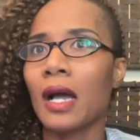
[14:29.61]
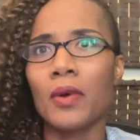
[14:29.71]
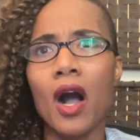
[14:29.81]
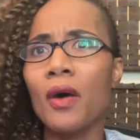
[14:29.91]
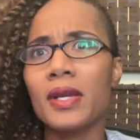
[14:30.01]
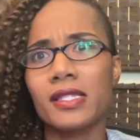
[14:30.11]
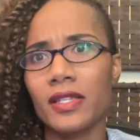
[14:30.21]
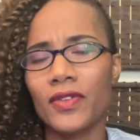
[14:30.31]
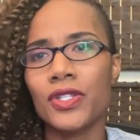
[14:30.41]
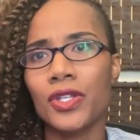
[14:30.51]
I will always
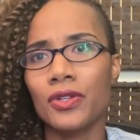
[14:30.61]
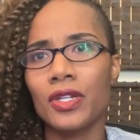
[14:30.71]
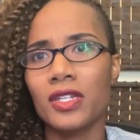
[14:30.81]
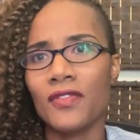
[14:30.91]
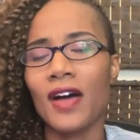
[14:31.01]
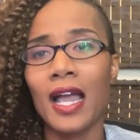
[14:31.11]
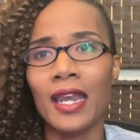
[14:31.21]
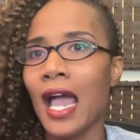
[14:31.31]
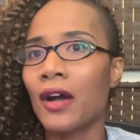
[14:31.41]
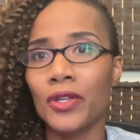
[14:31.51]
leave it to you to
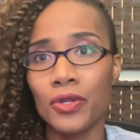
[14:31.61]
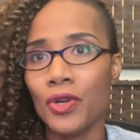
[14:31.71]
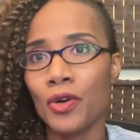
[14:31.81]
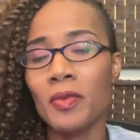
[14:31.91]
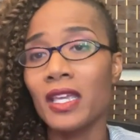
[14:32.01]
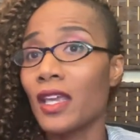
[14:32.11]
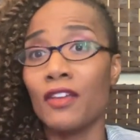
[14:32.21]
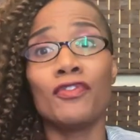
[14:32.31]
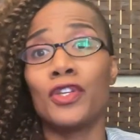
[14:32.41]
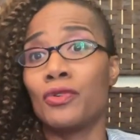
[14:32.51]
define how you know me,
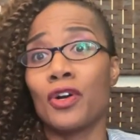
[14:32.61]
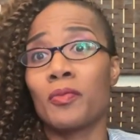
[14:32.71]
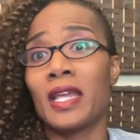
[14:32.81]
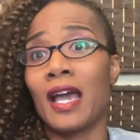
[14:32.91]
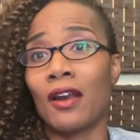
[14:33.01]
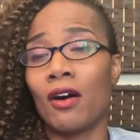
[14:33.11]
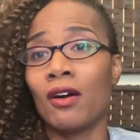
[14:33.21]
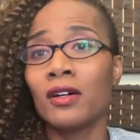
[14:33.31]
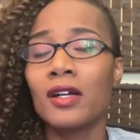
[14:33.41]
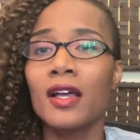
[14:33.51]
if you know me at
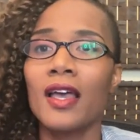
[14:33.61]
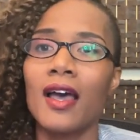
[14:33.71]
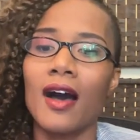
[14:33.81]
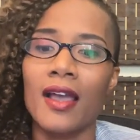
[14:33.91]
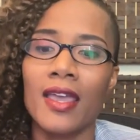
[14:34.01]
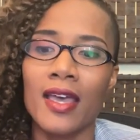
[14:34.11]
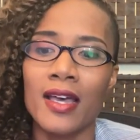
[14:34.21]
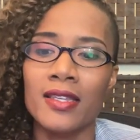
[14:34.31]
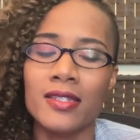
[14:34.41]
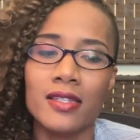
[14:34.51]
all.
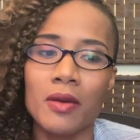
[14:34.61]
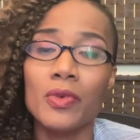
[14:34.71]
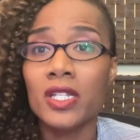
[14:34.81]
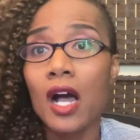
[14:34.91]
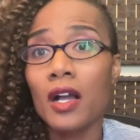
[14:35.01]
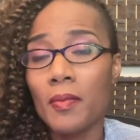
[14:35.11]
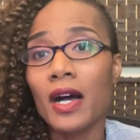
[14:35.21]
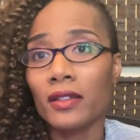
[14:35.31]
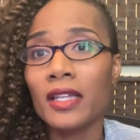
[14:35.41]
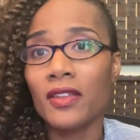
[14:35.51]
And we talk
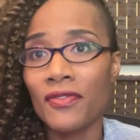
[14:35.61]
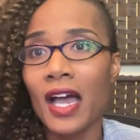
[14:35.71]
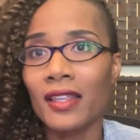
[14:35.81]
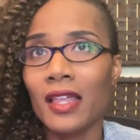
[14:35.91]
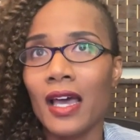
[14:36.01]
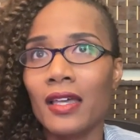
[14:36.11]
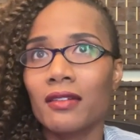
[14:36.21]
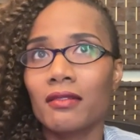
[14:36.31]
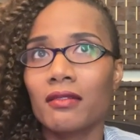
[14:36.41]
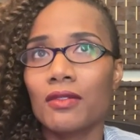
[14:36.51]
about like the fact that,
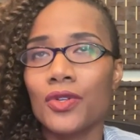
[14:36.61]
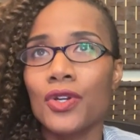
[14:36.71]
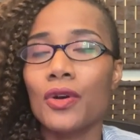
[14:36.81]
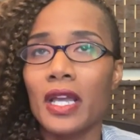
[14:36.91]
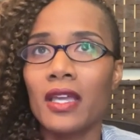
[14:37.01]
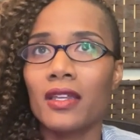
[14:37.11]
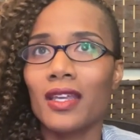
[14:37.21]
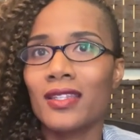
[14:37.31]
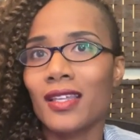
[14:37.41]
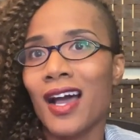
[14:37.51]
you know,
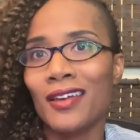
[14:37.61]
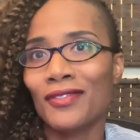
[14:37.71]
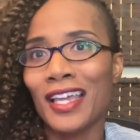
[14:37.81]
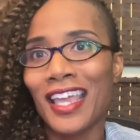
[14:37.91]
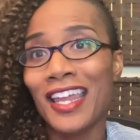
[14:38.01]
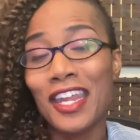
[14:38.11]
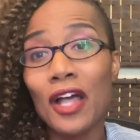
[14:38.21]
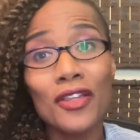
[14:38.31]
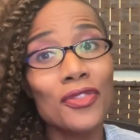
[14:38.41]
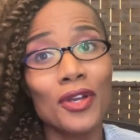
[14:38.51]
it's kind of like any
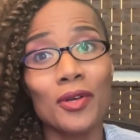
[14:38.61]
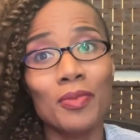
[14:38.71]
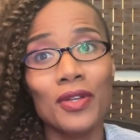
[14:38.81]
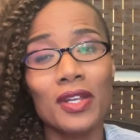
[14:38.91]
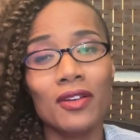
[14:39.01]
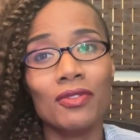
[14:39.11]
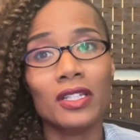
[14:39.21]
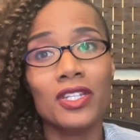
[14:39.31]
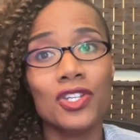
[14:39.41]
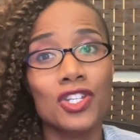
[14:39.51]
other therapeutic
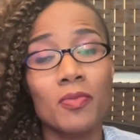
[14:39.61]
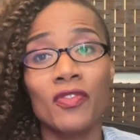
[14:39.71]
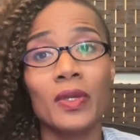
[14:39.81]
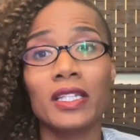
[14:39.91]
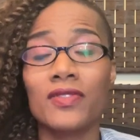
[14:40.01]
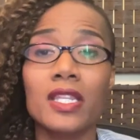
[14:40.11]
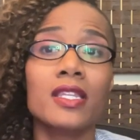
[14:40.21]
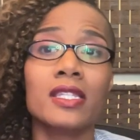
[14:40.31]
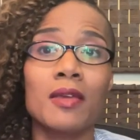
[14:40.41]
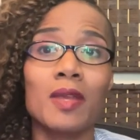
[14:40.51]
relationship. If we lived in
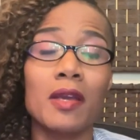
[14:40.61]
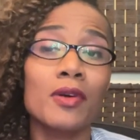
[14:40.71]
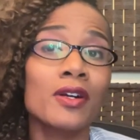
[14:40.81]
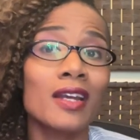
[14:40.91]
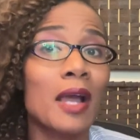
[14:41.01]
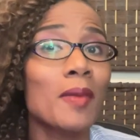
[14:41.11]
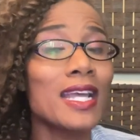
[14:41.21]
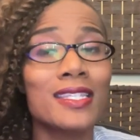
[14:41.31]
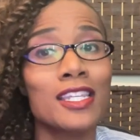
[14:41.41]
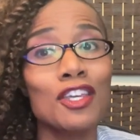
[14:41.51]
the same neighborhood, I
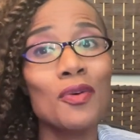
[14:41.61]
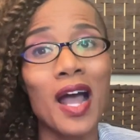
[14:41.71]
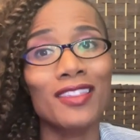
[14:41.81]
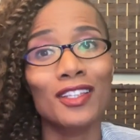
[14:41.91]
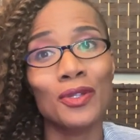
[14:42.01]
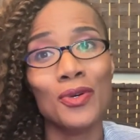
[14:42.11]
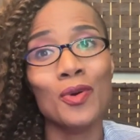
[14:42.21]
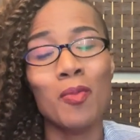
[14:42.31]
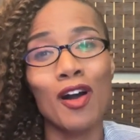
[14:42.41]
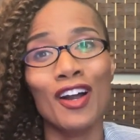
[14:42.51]
might see you at the
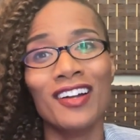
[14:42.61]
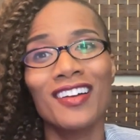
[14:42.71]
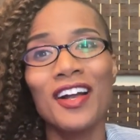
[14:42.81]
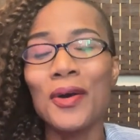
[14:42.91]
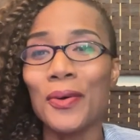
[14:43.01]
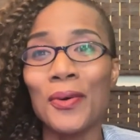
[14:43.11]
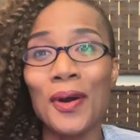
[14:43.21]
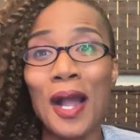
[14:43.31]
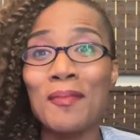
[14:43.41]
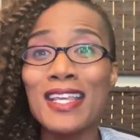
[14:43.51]
local bar, or
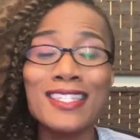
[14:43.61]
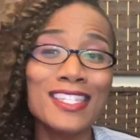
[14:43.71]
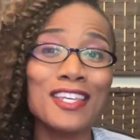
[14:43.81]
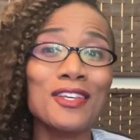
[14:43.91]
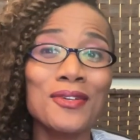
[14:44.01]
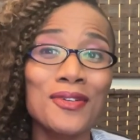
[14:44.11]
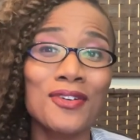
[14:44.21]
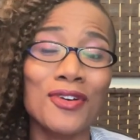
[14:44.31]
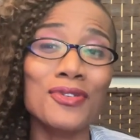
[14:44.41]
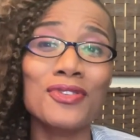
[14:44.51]
I may see you
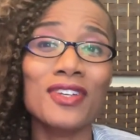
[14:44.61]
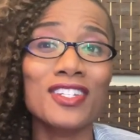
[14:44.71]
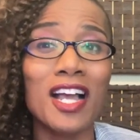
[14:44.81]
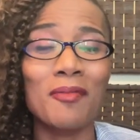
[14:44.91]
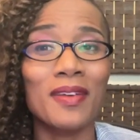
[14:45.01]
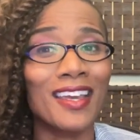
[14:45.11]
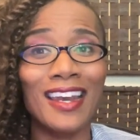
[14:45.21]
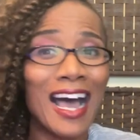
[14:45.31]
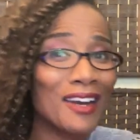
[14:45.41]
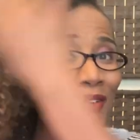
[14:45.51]
grocery shopping,
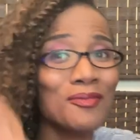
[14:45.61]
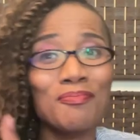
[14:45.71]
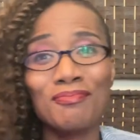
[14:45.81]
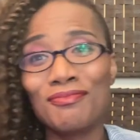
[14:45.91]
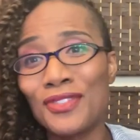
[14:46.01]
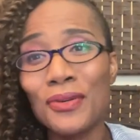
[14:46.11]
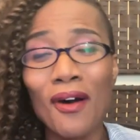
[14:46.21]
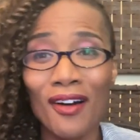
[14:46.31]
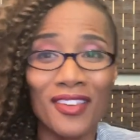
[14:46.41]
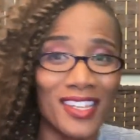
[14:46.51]
and I don't do
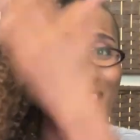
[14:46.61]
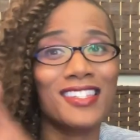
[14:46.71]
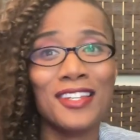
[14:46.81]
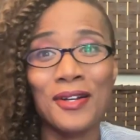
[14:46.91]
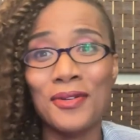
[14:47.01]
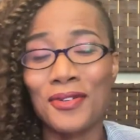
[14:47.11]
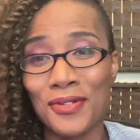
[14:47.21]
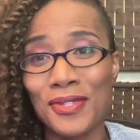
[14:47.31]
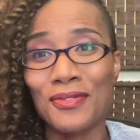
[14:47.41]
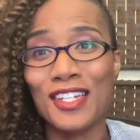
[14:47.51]
all this to go
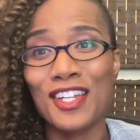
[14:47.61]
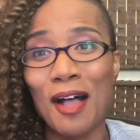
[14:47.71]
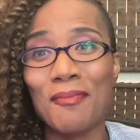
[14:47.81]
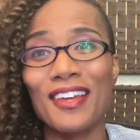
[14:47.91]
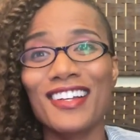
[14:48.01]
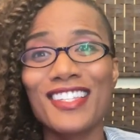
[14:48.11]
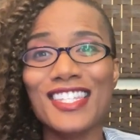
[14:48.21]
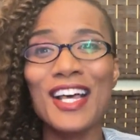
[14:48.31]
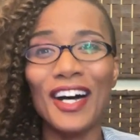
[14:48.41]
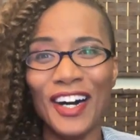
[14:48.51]
grocery shopping.
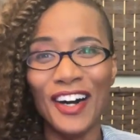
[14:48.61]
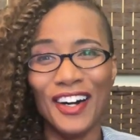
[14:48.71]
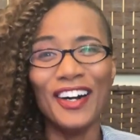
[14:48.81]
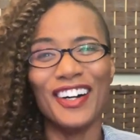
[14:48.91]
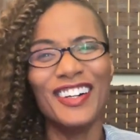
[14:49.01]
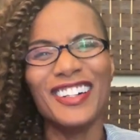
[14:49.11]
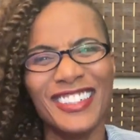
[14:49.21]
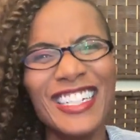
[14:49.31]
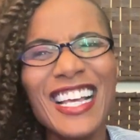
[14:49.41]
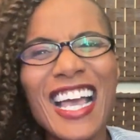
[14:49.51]
So
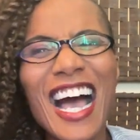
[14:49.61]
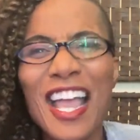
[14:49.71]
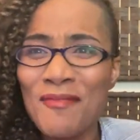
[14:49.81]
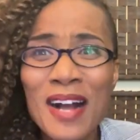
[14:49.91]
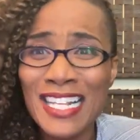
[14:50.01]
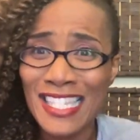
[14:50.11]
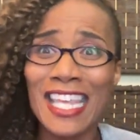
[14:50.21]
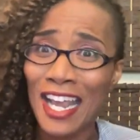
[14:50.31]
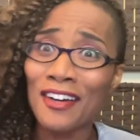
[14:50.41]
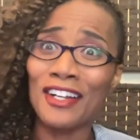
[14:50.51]
it might
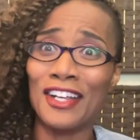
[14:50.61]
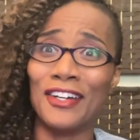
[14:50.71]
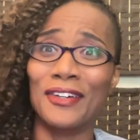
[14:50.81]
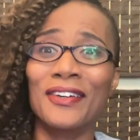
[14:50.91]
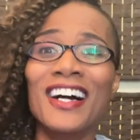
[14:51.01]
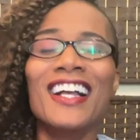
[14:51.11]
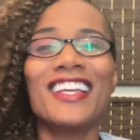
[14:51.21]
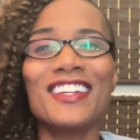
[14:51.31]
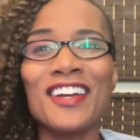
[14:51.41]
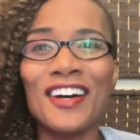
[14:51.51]
scare you,
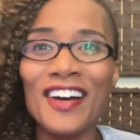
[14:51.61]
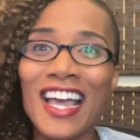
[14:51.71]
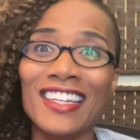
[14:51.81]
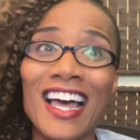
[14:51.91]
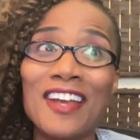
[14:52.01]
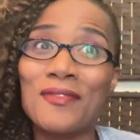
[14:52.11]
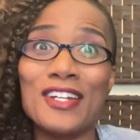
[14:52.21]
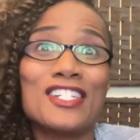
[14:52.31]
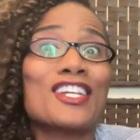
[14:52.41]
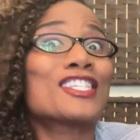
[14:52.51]
you know, and like,
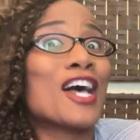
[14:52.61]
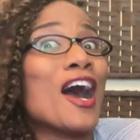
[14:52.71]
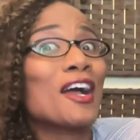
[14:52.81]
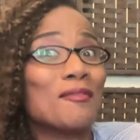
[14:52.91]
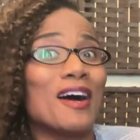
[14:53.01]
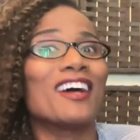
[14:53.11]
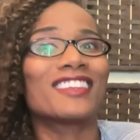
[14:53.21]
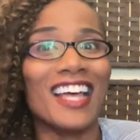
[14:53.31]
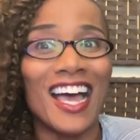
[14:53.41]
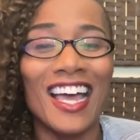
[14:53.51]
we should talk
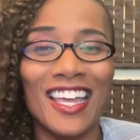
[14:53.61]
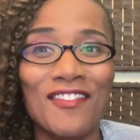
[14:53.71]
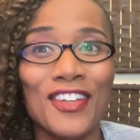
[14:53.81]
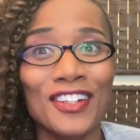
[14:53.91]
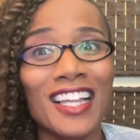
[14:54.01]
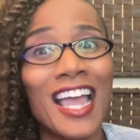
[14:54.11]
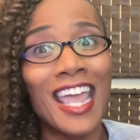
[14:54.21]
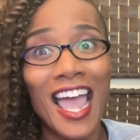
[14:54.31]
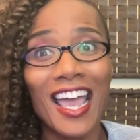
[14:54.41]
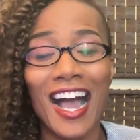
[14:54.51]
about that. If you're like,
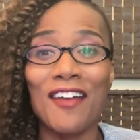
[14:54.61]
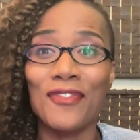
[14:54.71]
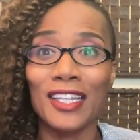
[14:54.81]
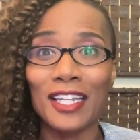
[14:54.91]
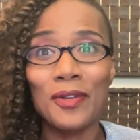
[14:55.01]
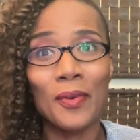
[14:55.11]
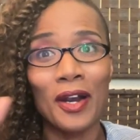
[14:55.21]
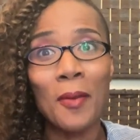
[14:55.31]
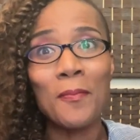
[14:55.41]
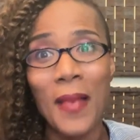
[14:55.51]
hey, I feel like you
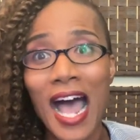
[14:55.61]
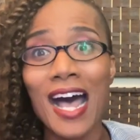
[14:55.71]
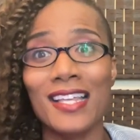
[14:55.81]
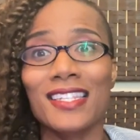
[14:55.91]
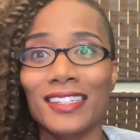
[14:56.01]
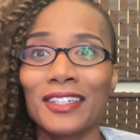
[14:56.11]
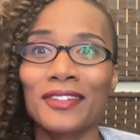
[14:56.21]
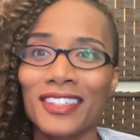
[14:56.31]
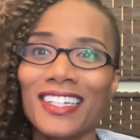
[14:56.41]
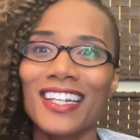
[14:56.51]
wear a mask
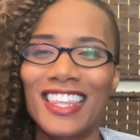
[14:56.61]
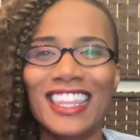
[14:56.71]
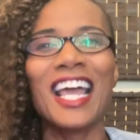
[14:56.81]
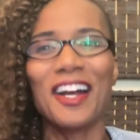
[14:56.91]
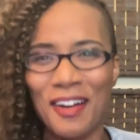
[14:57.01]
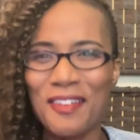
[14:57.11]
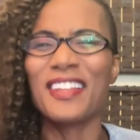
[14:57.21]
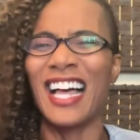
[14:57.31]
literally to therapy.